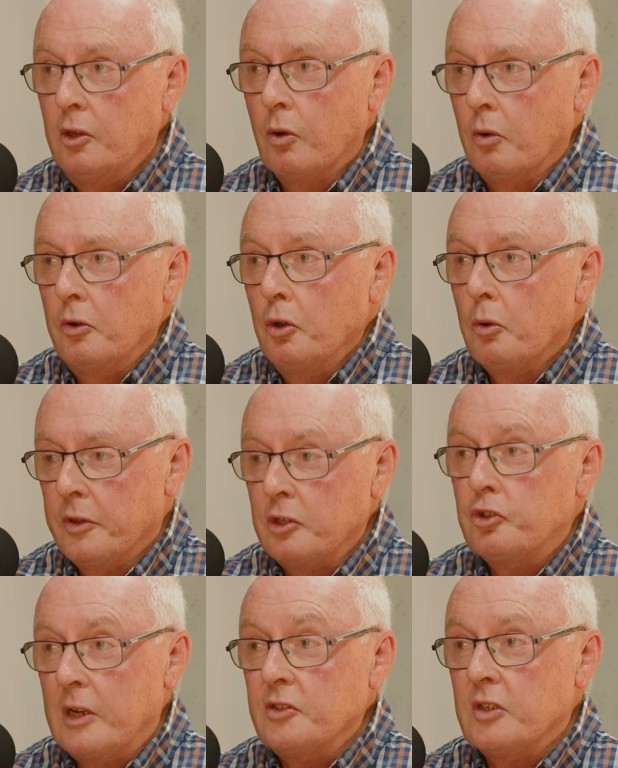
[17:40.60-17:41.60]
You're
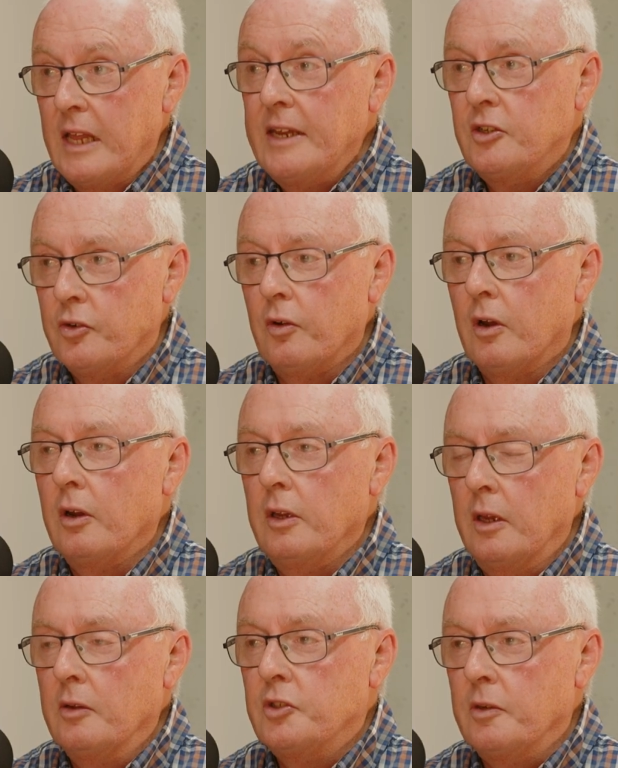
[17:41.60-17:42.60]
the translator,
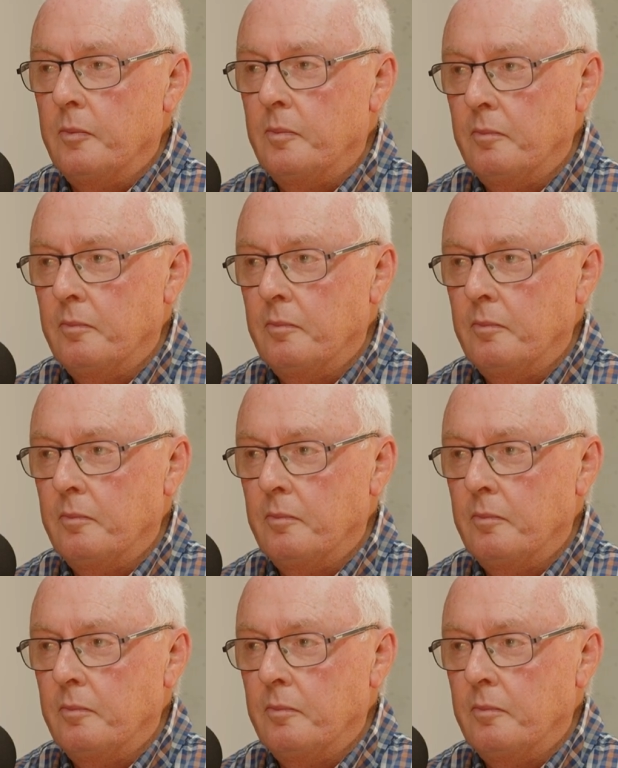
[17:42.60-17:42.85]
aren't you, to